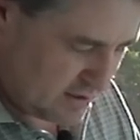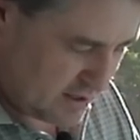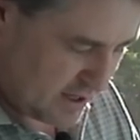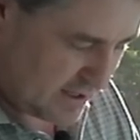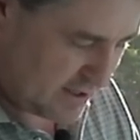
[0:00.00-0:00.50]

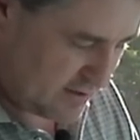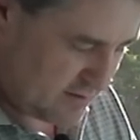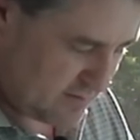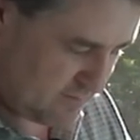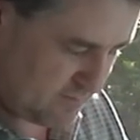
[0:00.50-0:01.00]
cut it,
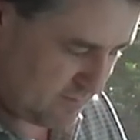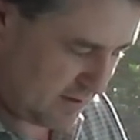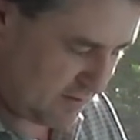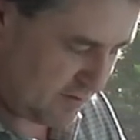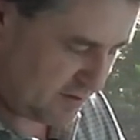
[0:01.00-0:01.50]

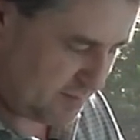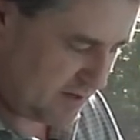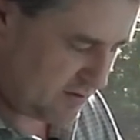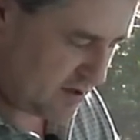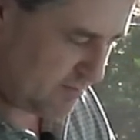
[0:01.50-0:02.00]
and then this
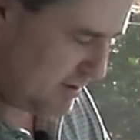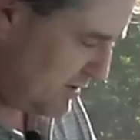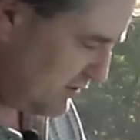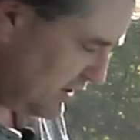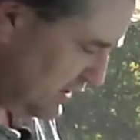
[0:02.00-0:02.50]
piece is going to be
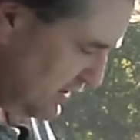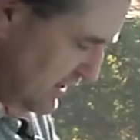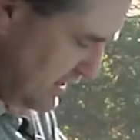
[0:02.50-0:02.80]
missing.